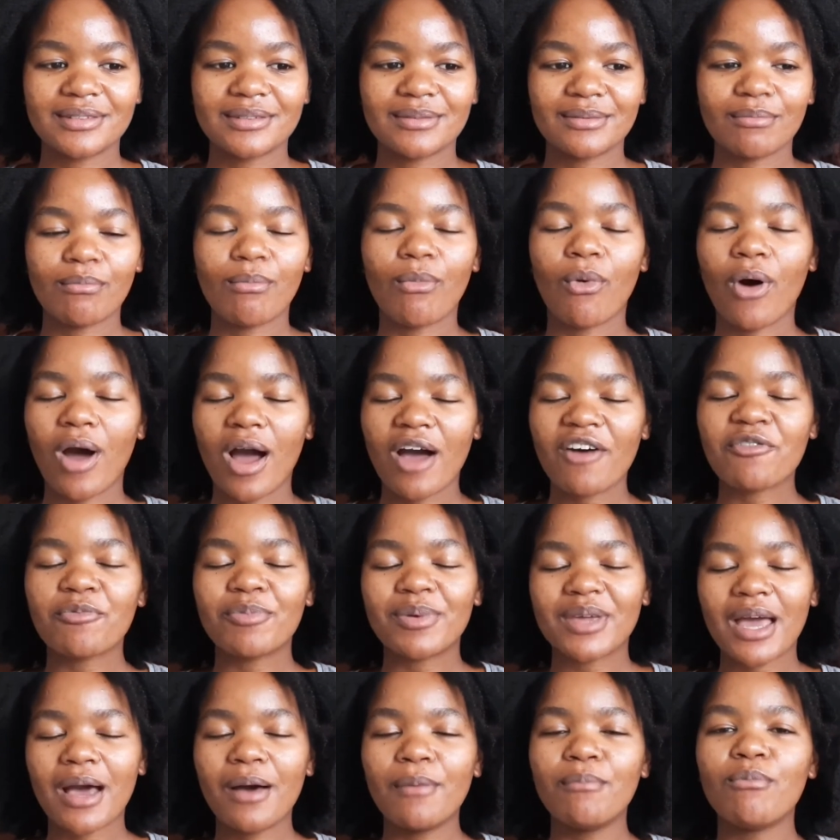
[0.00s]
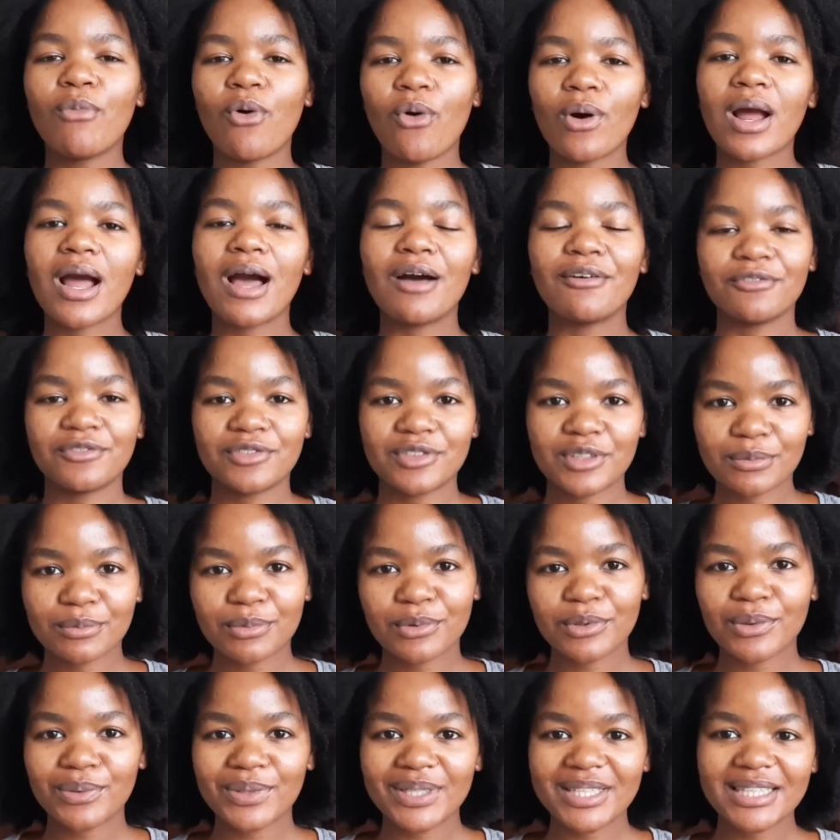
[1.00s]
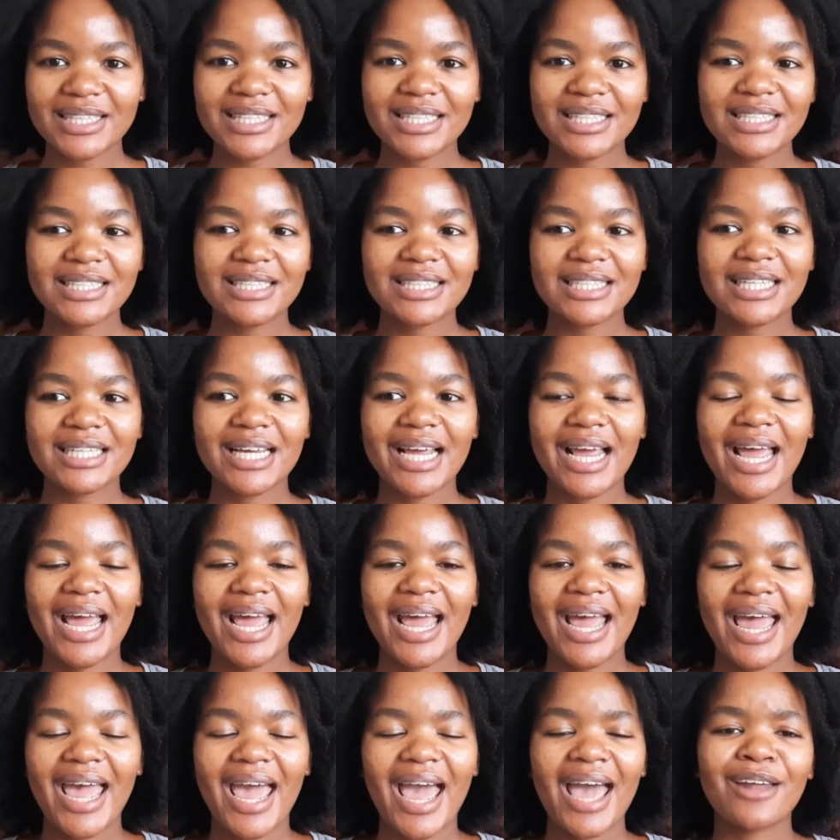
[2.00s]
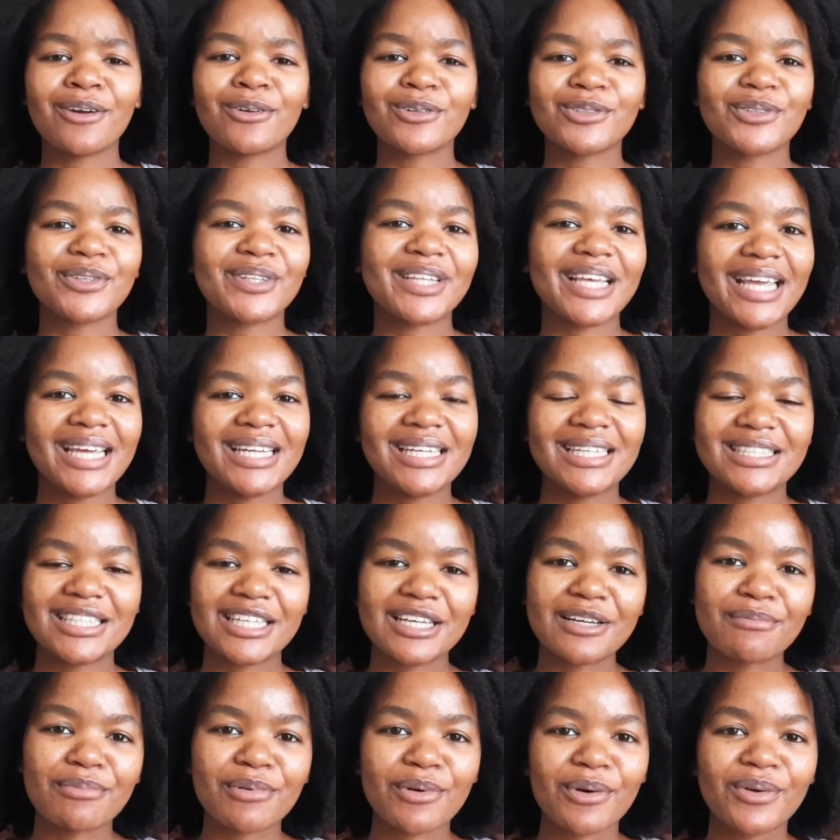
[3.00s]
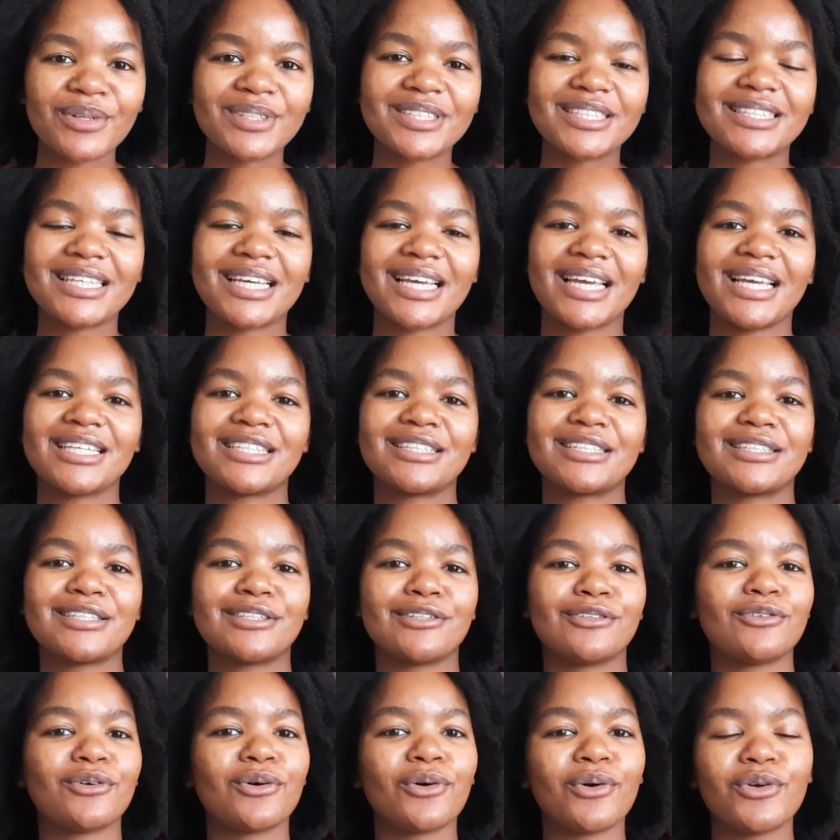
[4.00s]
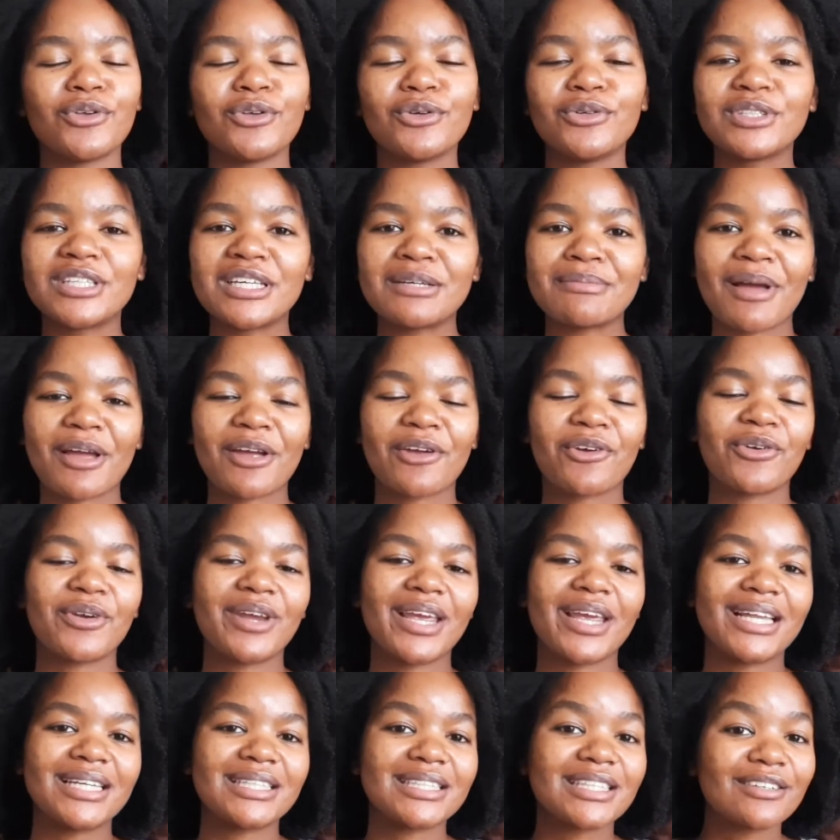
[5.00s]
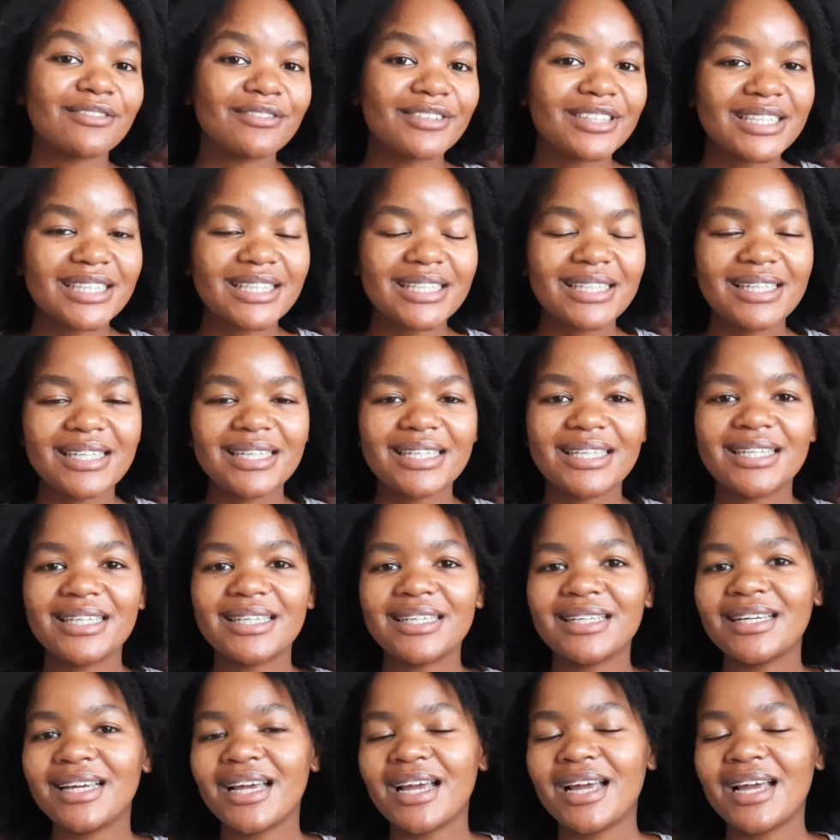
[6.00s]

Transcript: more, I've become more comfortable with it. And also the editing process, you know, using my creativity.